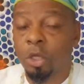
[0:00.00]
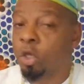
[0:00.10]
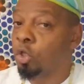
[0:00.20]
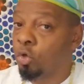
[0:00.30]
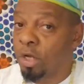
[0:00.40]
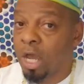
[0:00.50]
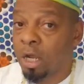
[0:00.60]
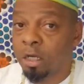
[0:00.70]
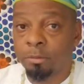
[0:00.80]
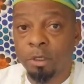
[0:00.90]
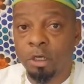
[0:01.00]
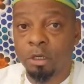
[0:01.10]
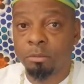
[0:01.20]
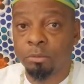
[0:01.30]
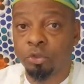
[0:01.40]
You're not going to
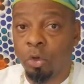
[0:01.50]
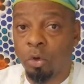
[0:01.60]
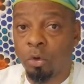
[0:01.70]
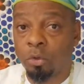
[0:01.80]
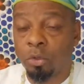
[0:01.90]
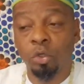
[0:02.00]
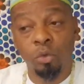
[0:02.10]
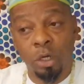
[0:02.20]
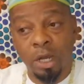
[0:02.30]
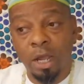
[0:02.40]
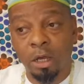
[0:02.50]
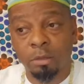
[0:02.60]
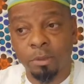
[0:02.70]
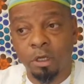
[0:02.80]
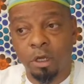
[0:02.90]
become Shonko. You are not going
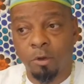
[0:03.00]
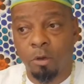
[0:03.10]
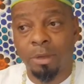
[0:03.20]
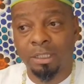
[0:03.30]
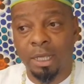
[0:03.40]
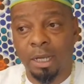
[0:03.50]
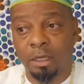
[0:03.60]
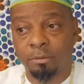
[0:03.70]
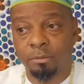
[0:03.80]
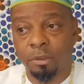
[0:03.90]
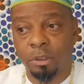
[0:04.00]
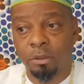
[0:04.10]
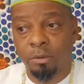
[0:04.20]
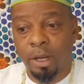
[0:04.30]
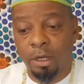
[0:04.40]
to become Obatala,
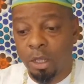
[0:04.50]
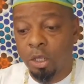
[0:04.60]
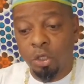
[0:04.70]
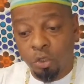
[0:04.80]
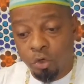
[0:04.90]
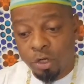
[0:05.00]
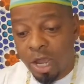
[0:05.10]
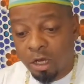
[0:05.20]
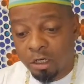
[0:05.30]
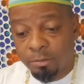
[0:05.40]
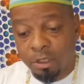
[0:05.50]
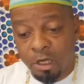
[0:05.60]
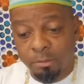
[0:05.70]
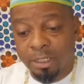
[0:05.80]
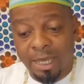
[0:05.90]
right? You're not going to
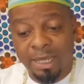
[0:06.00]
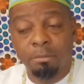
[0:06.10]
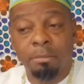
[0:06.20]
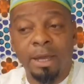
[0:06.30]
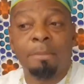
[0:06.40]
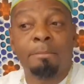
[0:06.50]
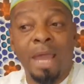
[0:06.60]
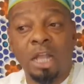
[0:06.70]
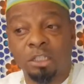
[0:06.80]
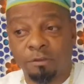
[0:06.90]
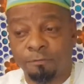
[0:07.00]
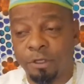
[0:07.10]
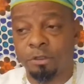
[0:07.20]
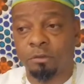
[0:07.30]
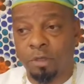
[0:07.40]
become enlightened by imagining
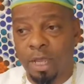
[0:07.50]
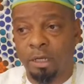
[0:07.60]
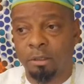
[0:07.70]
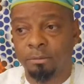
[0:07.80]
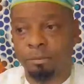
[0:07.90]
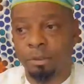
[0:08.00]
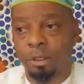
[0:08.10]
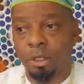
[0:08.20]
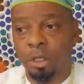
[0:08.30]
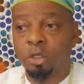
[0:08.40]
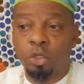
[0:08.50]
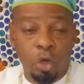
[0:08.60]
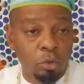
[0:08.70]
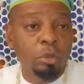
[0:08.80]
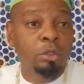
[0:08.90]
figures of light.
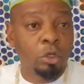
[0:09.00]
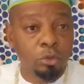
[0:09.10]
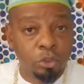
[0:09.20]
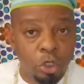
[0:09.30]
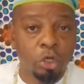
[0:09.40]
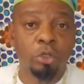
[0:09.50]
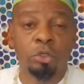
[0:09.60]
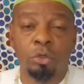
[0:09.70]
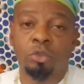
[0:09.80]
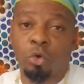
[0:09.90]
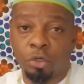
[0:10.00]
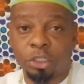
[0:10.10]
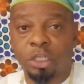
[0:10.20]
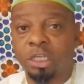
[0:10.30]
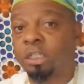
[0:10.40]
Don't turn those
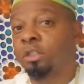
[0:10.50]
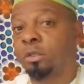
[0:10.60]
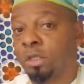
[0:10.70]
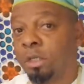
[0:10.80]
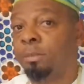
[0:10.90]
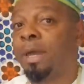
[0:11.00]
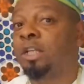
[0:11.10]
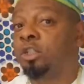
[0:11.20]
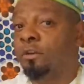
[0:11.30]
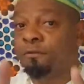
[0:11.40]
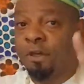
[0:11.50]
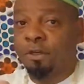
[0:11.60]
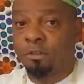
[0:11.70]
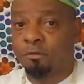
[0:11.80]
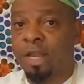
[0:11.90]
Orisha into imaginary
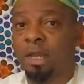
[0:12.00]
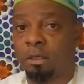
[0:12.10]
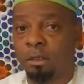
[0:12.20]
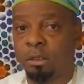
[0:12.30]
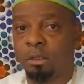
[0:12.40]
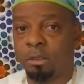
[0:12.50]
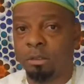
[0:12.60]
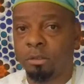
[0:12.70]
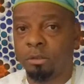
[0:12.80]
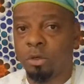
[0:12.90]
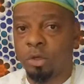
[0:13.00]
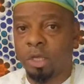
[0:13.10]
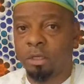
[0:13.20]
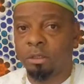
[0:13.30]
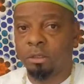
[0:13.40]
figures of light, okay?